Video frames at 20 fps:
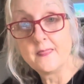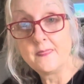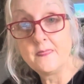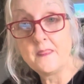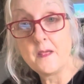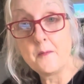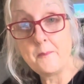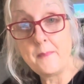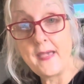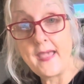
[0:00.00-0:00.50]

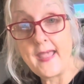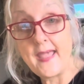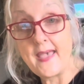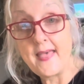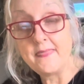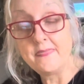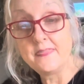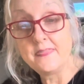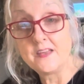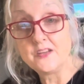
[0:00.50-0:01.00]
the
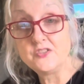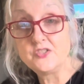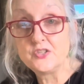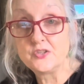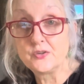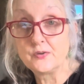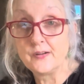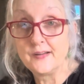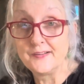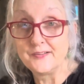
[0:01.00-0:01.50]
path that
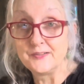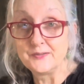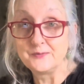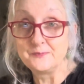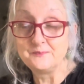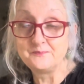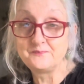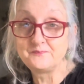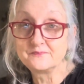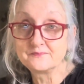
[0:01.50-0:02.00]
you're on.
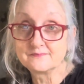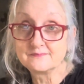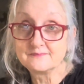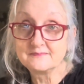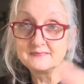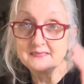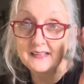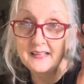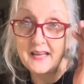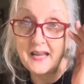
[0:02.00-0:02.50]

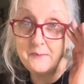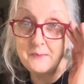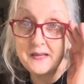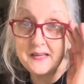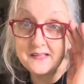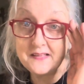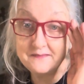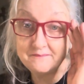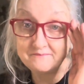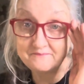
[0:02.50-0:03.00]

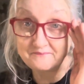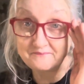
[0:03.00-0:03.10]
Amen.